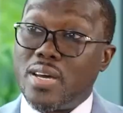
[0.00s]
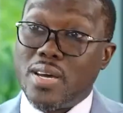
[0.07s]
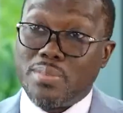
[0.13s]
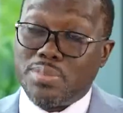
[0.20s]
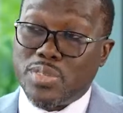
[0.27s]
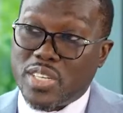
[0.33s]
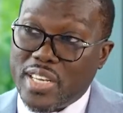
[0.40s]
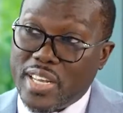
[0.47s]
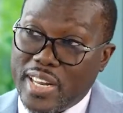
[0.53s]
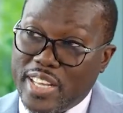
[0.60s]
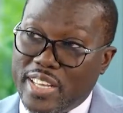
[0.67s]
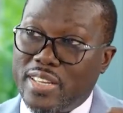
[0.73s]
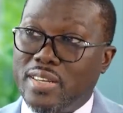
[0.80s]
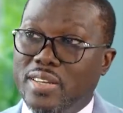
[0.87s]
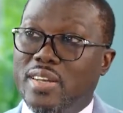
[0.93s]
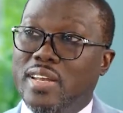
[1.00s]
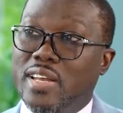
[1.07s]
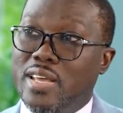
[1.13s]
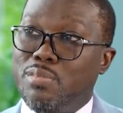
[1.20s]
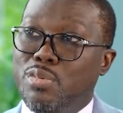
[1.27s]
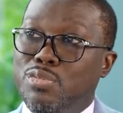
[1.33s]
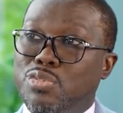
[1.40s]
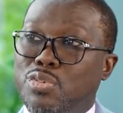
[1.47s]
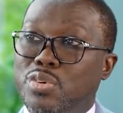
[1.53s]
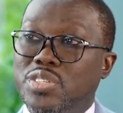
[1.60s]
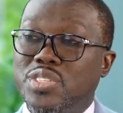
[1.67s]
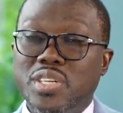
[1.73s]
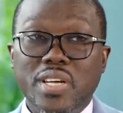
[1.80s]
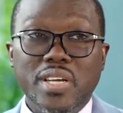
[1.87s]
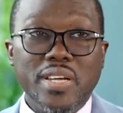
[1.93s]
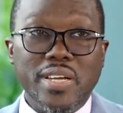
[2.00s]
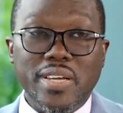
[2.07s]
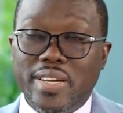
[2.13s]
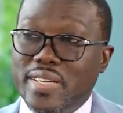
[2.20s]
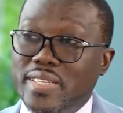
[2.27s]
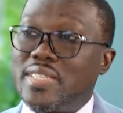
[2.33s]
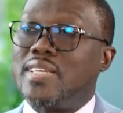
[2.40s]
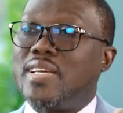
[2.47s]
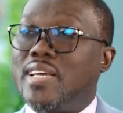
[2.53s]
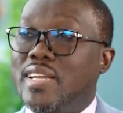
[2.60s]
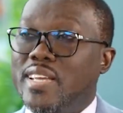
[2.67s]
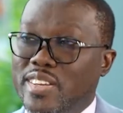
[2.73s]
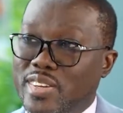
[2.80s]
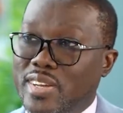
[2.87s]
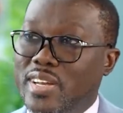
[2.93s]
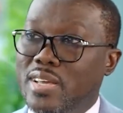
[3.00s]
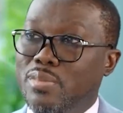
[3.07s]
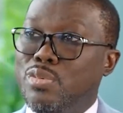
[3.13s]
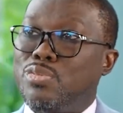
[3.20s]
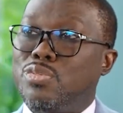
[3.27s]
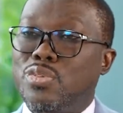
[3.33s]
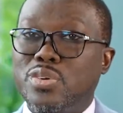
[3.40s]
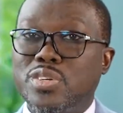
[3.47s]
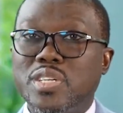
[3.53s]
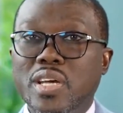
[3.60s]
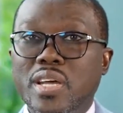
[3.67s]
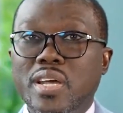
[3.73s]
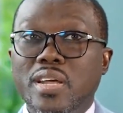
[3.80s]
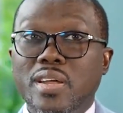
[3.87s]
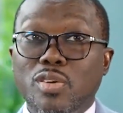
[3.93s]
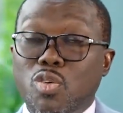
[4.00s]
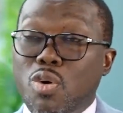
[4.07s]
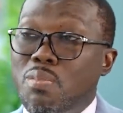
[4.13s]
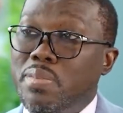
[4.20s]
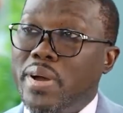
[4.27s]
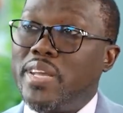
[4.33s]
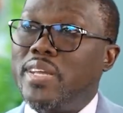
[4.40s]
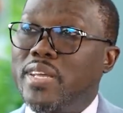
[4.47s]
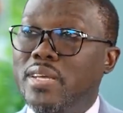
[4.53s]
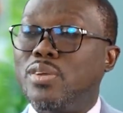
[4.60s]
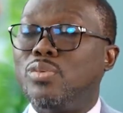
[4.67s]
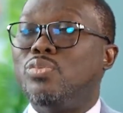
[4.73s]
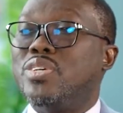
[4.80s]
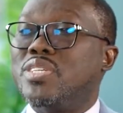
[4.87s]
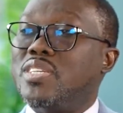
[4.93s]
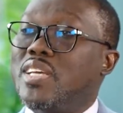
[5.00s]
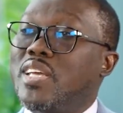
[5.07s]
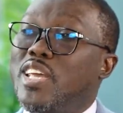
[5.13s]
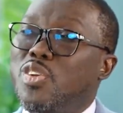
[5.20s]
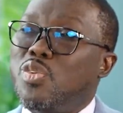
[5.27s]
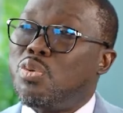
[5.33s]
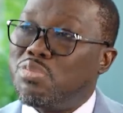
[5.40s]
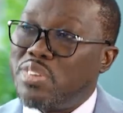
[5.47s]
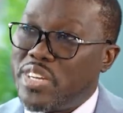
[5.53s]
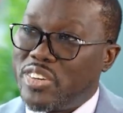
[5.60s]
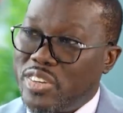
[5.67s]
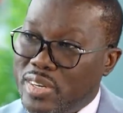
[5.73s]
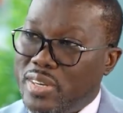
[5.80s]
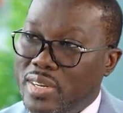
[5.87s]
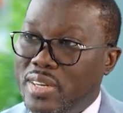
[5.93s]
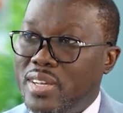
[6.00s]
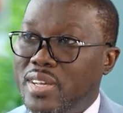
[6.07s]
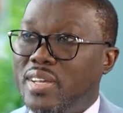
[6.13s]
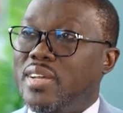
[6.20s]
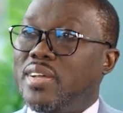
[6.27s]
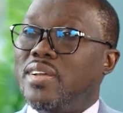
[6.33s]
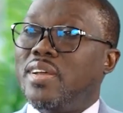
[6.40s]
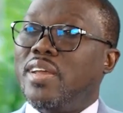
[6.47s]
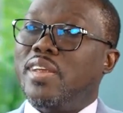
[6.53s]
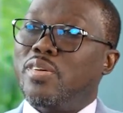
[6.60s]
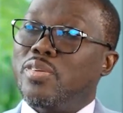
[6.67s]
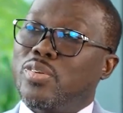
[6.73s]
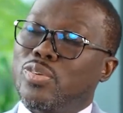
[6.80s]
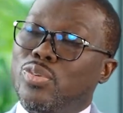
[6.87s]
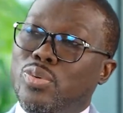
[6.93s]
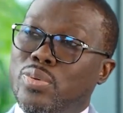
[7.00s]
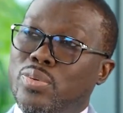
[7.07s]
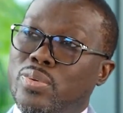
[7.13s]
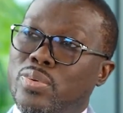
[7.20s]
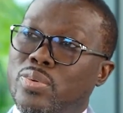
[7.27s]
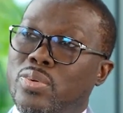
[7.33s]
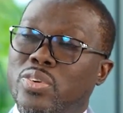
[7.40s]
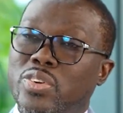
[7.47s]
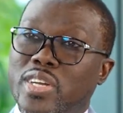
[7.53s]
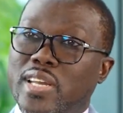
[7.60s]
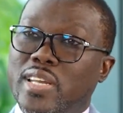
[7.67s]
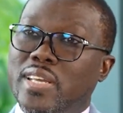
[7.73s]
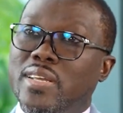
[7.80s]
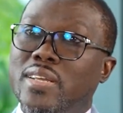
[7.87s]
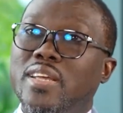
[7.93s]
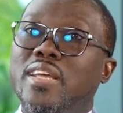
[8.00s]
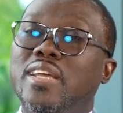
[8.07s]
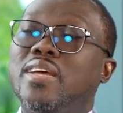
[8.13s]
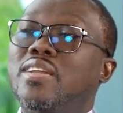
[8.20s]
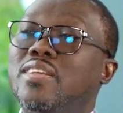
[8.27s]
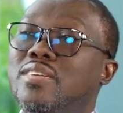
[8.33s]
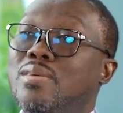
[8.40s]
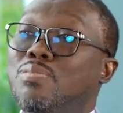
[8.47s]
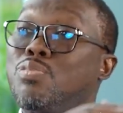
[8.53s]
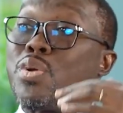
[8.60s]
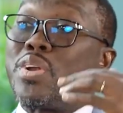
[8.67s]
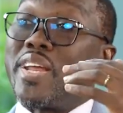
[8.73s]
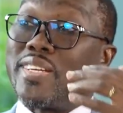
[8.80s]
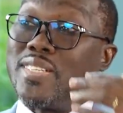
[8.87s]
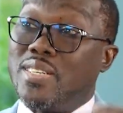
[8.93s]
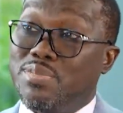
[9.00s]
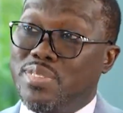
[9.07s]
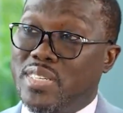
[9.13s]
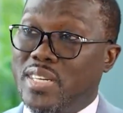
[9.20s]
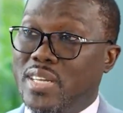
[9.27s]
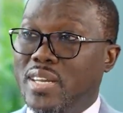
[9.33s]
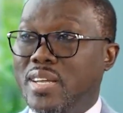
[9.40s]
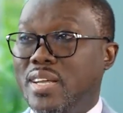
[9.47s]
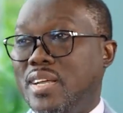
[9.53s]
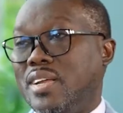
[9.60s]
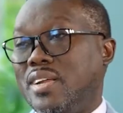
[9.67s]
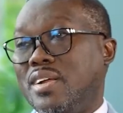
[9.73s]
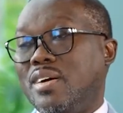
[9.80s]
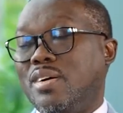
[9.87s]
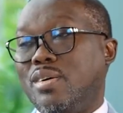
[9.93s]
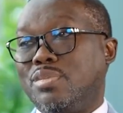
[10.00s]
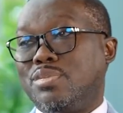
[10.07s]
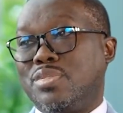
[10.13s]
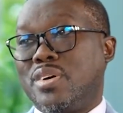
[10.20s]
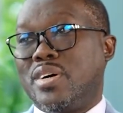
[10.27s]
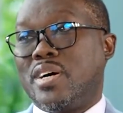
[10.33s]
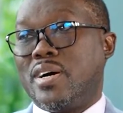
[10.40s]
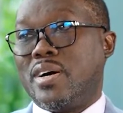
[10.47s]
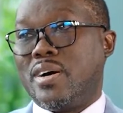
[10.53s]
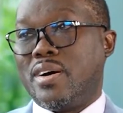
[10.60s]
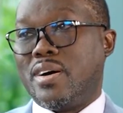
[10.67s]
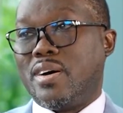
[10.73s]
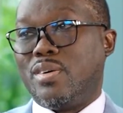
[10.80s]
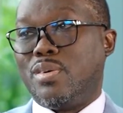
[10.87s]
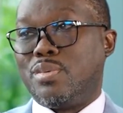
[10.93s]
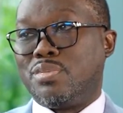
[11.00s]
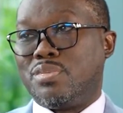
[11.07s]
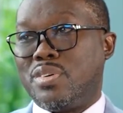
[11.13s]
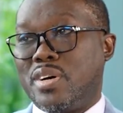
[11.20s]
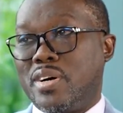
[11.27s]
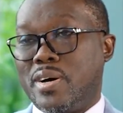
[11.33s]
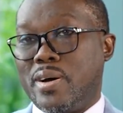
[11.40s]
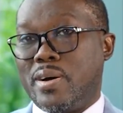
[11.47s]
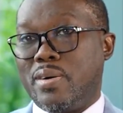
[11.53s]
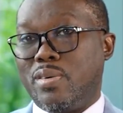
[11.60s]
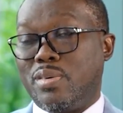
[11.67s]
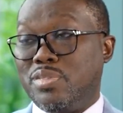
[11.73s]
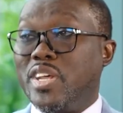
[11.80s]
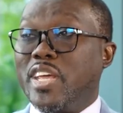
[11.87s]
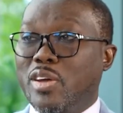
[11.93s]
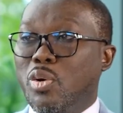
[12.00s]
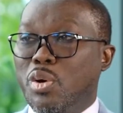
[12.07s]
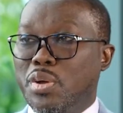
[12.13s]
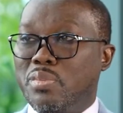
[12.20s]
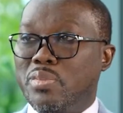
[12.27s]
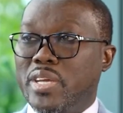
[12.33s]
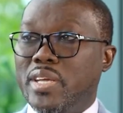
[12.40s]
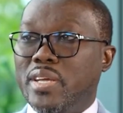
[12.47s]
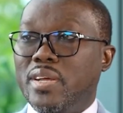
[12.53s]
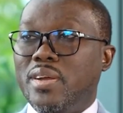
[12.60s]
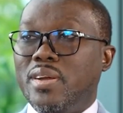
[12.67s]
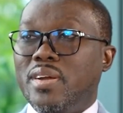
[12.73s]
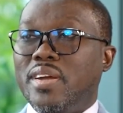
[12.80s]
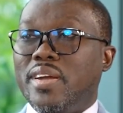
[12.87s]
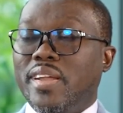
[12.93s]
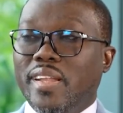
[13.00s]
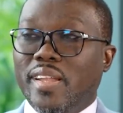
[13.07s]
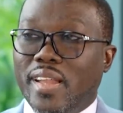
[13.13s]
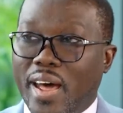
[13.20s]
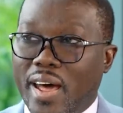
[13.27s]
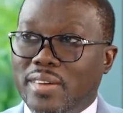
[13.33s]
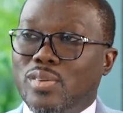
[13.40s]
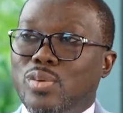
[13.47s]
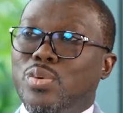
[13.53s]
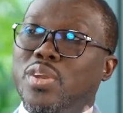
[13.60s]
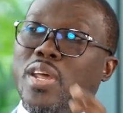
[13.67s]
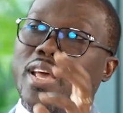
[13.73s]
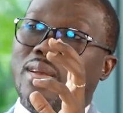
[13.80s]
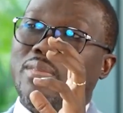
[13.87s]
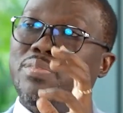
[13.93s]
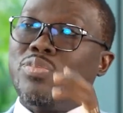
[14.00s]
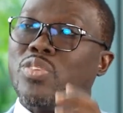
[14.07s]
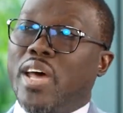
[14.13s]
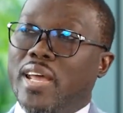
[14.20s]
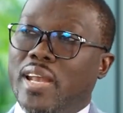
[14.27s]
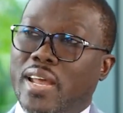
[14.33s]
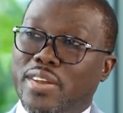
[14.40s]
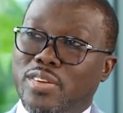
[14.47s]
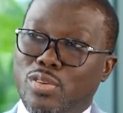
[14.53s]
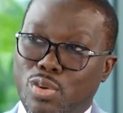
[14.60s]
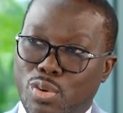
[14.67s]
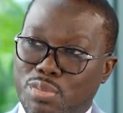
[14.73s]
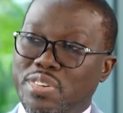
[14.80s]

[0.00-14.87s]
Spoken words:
upskilling the labor force, reskilling the labor force, combining it with innovation in order to really increase the productivity of the economy. That could help Thailand grow